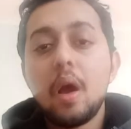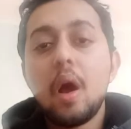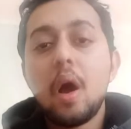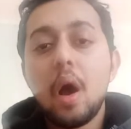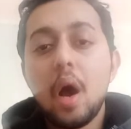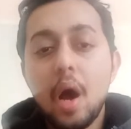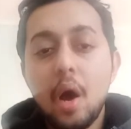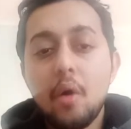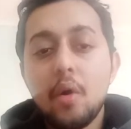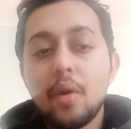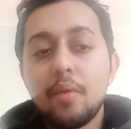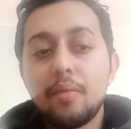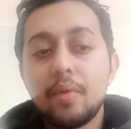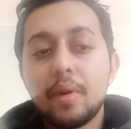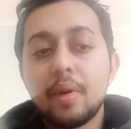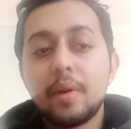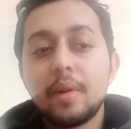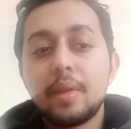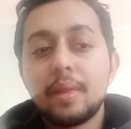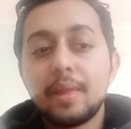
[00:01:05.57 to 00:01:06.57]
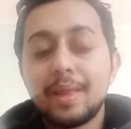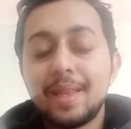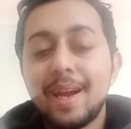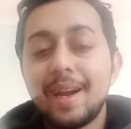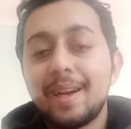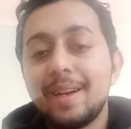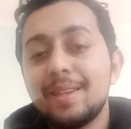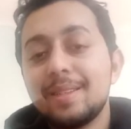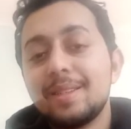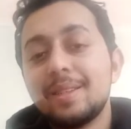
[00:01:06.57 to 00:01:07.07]
However, that
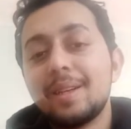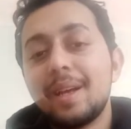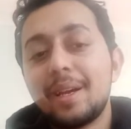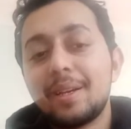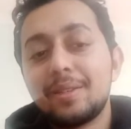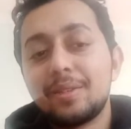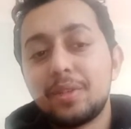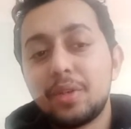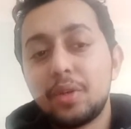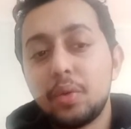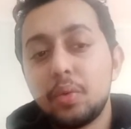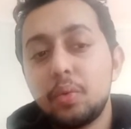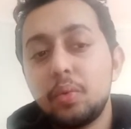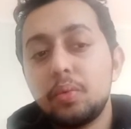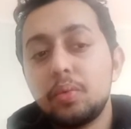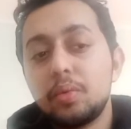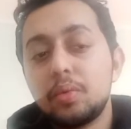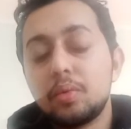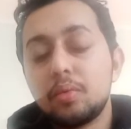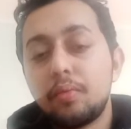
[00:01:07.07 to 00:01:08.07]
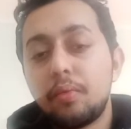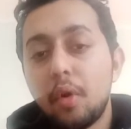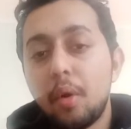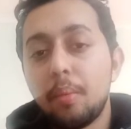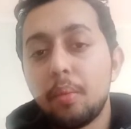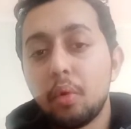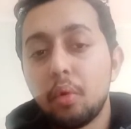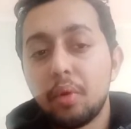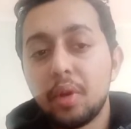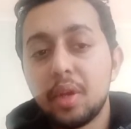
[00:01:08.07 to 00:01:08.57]
doesn't excuse from
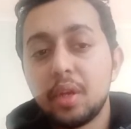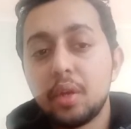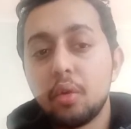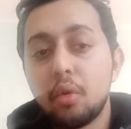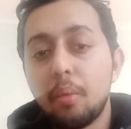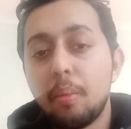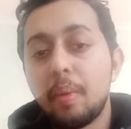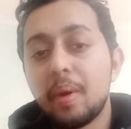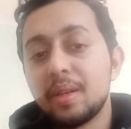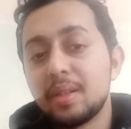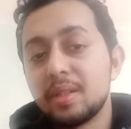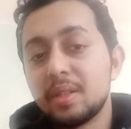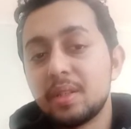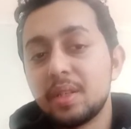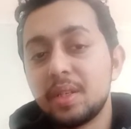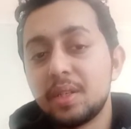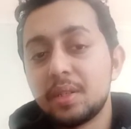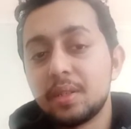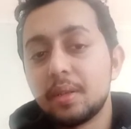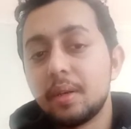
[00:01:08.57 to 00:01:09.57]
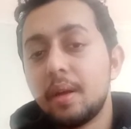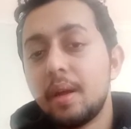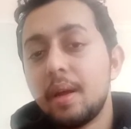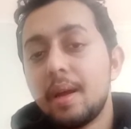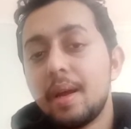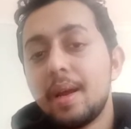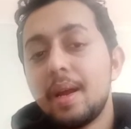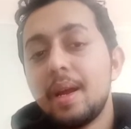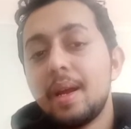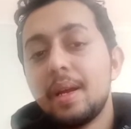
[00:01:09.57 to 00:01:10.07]
knowing your presentation.
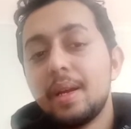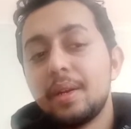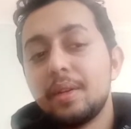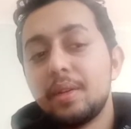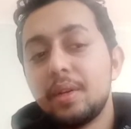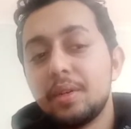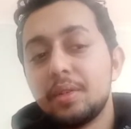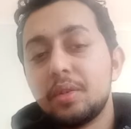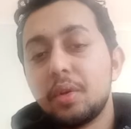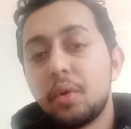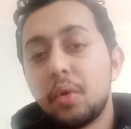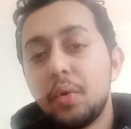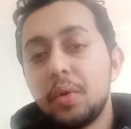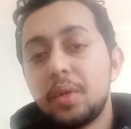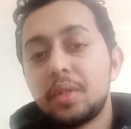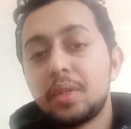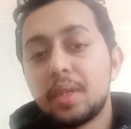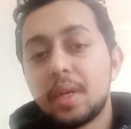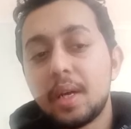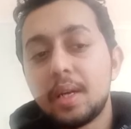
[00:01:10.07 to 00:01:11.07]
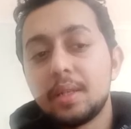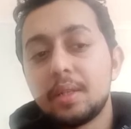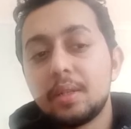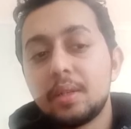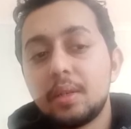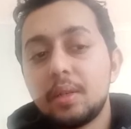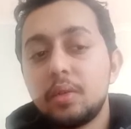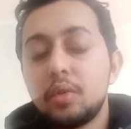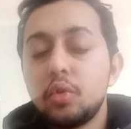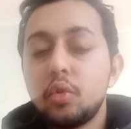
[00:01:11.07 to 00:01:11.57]
There is a good chance
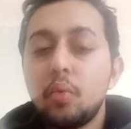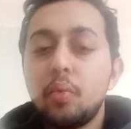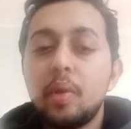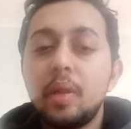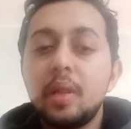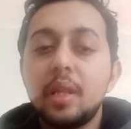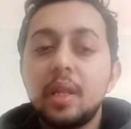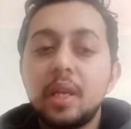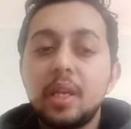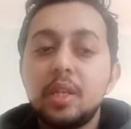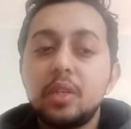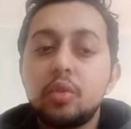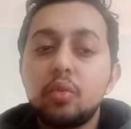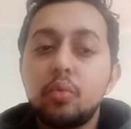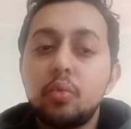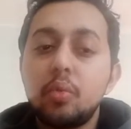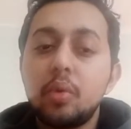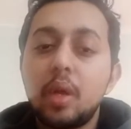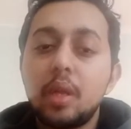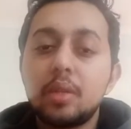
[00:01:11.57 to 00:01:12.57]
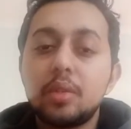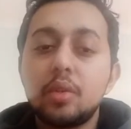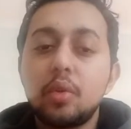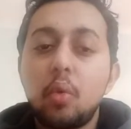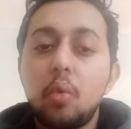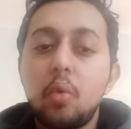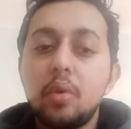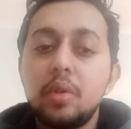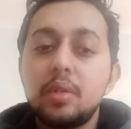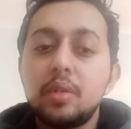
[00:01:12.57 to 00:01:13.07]
you will need to answer
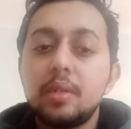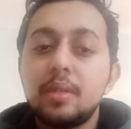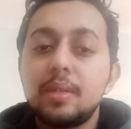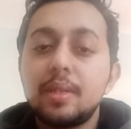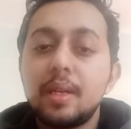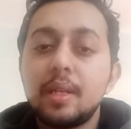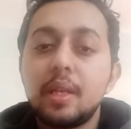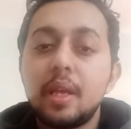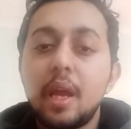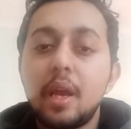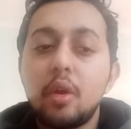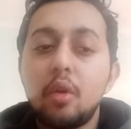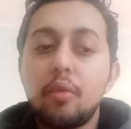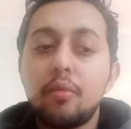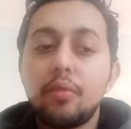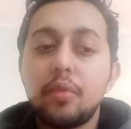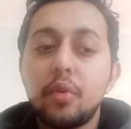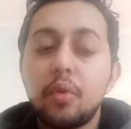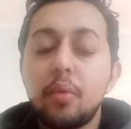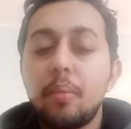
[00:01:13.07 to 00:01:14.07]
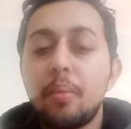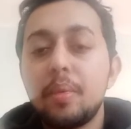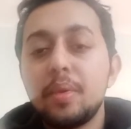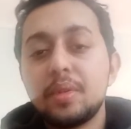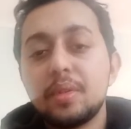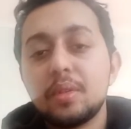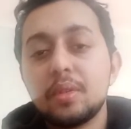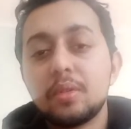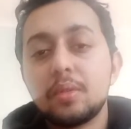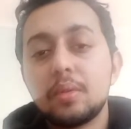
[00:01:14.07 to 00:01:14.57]
questions at the end of your
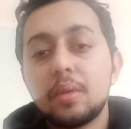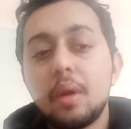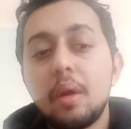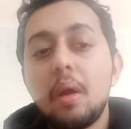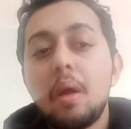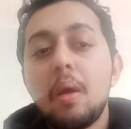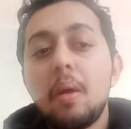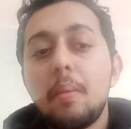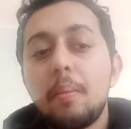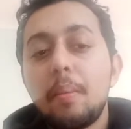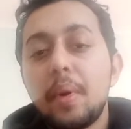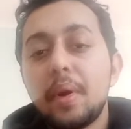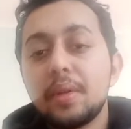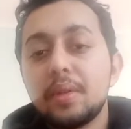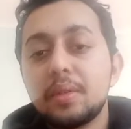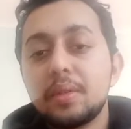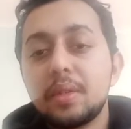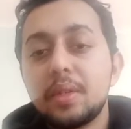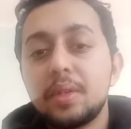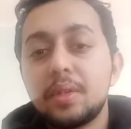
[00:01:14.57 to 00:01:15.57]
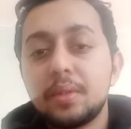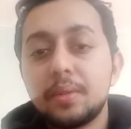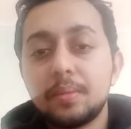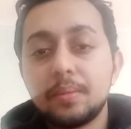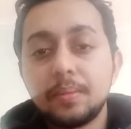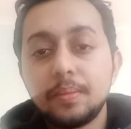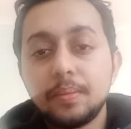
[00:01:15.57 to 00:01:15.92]
business presentation.